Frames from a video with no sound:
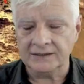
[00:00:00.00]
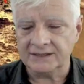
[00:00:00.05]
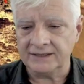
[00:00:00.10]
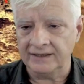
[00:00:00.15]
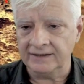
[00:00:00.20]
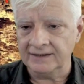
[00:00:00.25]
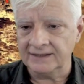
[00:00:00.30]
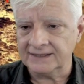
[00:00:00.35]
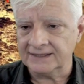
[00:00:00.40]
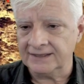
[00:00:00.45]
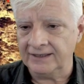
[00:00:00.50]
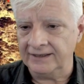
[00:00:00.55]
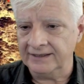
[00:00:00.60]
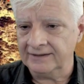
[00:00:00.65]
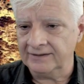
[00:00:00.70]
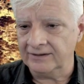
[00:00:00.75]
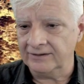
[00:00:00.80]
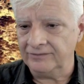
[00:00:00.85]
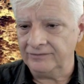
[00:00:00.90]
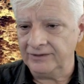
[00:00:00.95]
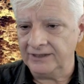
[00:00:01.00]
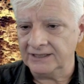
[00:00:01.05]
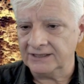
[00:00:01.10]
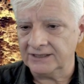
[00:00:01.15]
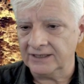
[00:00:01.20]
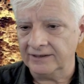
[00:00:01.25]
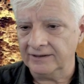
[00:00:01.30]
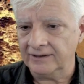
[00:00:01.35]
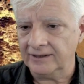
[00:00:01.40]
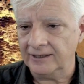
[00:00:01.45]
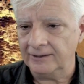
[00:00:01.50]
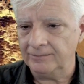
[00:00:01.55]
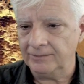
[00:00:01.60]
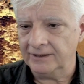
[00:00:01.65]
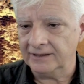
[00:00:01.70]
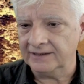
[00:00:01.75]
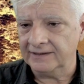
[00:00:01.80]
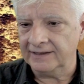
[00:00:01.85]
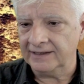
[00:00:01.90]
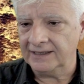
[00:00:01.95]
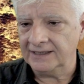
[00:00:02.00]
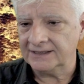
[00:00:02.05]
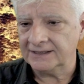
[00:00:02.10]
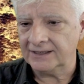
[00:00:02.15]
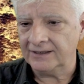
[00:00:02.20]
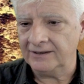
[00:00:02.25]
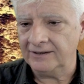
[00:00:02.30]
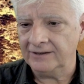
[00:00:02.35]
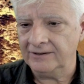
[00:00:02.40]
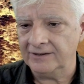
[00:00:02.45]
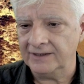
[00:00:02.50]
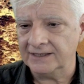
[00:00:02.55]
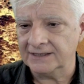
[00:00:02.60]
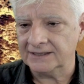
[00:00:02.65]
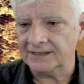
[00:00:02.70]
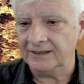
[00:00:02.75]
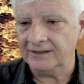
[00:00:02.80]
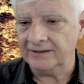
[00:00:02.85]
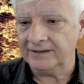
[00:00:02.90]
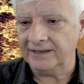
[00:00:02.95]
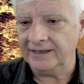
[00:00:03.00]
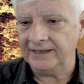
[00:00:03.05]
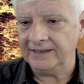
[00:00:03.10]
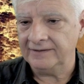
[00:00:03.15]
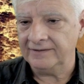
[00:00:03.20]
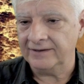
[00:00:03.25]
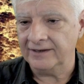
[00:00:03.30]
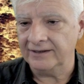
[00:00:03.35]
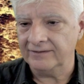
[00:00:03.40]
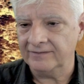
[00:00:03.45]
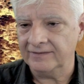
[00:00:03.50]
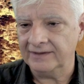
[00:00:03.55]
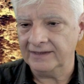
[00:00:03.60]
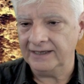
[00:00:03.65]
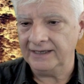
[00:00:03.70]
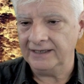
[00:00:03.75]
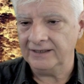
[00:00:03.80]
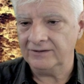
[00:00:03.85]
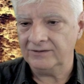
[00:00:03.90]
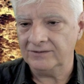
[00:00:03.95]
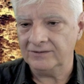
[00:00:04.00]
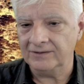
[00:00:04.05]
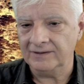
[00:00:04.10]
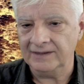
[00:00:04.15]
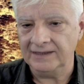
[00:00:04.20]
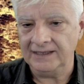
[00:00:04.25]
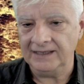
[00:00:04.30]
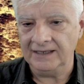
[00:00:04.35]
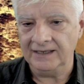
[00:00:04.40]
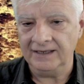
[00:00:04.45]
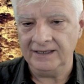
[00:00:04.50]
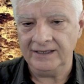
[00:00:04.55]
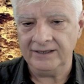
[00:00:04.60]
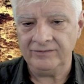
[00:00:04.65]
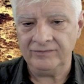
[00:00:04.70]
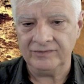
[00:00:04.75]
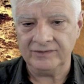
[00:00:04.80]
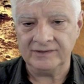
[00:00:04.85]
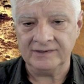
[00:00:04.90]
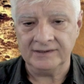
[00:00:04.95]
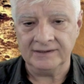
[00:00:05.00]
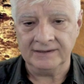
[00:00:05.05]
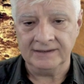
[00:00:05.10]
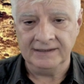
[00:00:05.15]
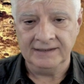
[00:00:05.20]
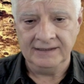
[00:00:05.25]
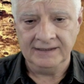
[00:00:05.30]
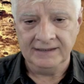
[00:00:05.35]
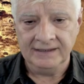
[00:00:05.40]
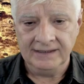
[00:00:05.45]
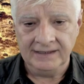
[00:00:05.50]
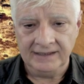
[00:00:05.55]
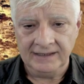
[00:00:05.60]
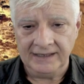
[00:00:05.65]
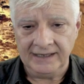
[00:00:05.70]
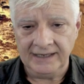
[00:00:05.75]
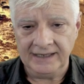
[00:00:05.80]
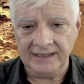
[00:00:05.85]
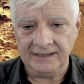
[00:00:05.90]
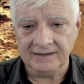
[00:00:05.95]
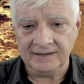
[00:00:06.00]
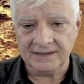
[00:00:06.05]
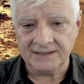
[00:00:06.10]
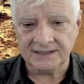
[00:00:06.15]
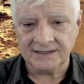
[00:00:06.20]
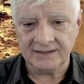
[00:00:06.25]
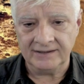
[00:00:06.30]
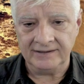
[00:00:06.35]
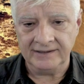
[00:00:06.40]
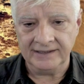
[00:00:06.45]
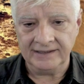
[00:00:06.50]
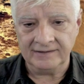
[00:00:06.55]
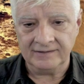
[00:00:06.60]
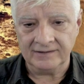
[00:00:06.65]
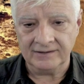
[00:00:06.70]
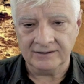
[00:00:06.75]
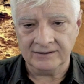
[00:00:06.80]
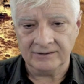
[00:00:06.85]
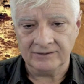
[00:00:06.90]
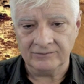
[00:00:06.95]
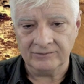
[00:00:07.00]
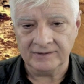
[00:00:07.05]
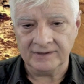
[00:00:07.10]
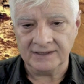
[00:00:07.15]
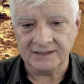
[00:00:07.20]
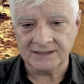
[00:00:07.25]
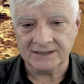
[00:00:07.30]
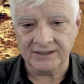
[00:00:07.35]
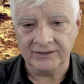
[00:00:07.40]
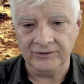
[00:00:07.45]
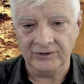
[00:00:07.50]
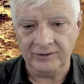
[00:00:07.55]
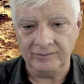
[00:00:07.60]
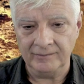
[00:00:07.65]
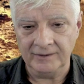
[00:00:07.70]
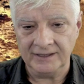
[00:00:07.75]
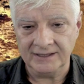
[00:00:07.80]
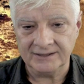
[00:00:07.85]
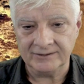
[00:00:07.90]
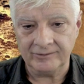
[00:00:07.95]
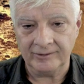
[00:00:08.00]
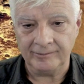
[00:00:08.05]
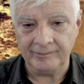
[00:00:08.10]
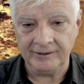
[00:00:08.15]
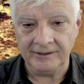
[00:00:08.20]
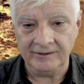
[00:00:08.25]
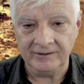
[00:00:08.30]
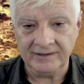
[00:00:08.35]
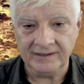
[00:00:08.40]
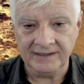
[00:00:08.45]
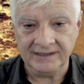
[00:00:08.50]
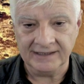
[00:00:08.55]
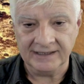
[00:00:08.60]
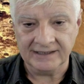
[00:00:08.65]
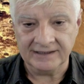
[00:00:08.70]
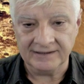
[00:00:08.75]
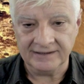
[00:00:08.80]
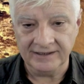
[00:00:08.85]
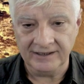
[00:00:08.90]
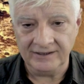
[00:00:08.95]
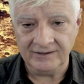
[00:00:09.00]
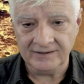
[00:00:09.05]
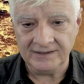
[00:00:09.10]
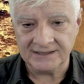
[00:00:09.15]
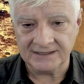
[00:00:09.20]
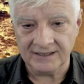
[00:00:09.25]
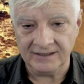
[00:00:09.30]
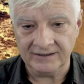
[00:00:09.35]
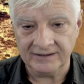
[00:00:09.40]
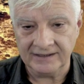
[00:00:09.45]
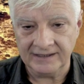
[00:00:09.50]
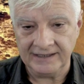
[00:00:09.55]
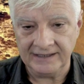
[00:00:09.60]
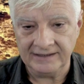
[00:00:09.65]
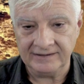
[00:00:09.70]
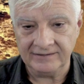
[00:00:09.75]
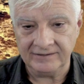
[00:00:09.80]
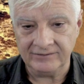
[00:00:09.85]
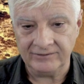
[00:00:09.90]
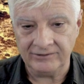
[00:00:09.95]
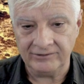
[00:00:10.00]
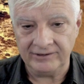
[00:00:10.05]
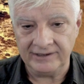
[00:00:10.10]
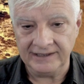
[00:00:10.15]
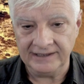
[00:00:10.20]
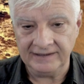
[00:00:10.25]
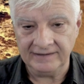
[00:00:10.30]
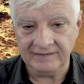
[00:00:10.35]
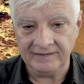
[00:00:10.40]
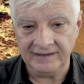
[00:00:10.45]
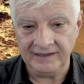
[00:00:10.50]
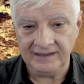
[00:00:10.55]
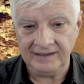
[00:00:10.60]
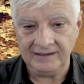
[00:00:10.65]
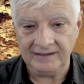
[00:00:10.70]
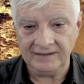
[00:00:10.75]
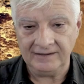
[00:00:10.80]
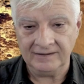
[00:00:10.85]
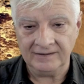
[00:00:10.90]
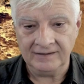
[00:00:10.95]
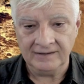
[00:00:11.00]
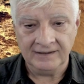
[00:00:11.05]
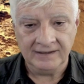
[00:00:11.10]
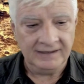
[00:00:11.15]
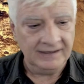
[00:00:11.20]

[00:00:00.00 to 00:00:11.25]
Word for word: So the site I featured a couple of days ago is located over there to the left, and the site with its anomalies we'll be looking at now is located right there